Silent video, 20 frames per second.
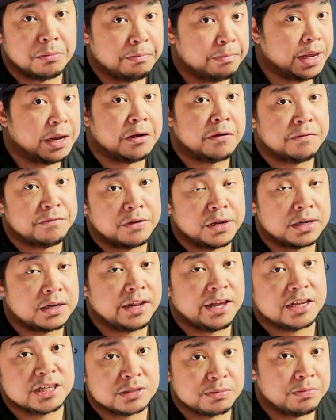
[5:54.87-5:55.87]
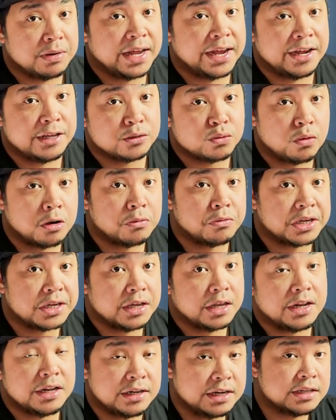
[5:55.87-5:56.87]
perfectly explains why we're
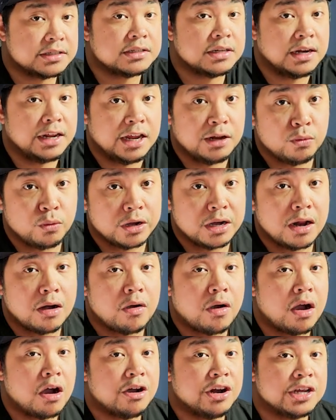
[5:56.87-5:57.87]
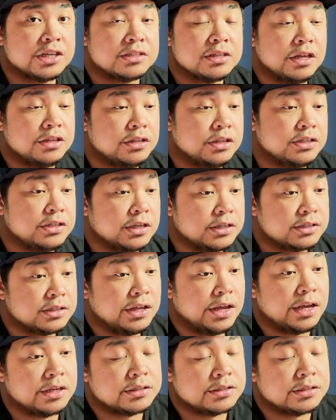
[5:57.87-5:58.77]
getting this lead with our RX 9060